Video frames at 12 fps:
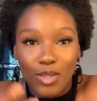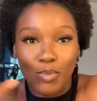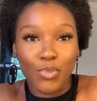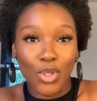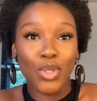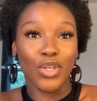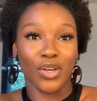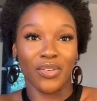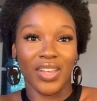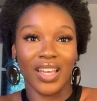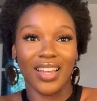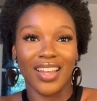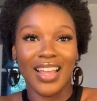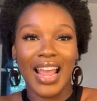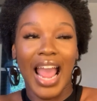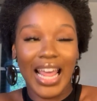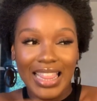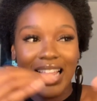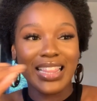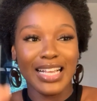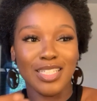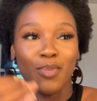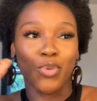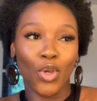the beauty of it. I think that's
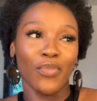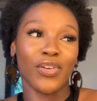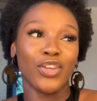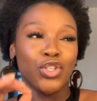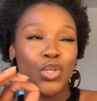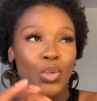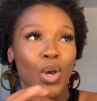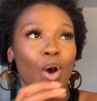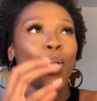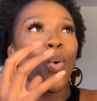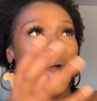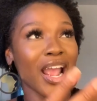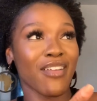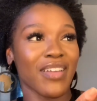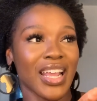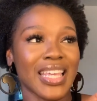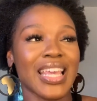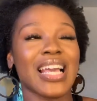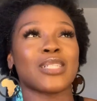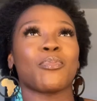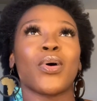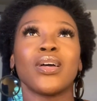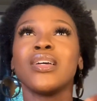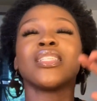the beauty of it. You acquiring,
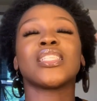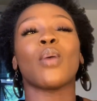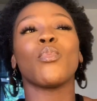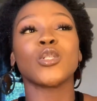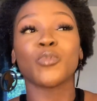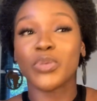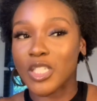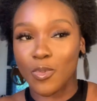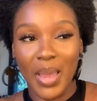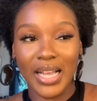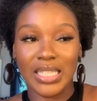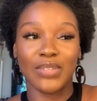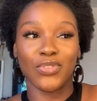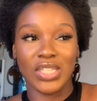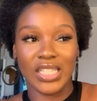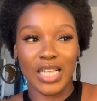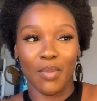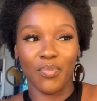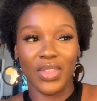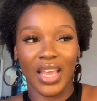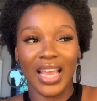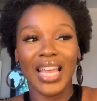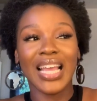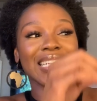someone's perspective on
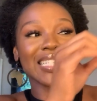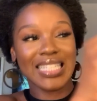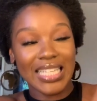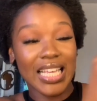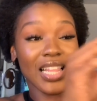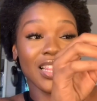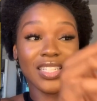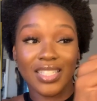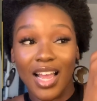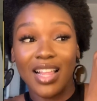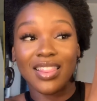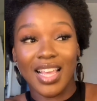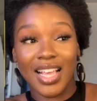something, seeing certain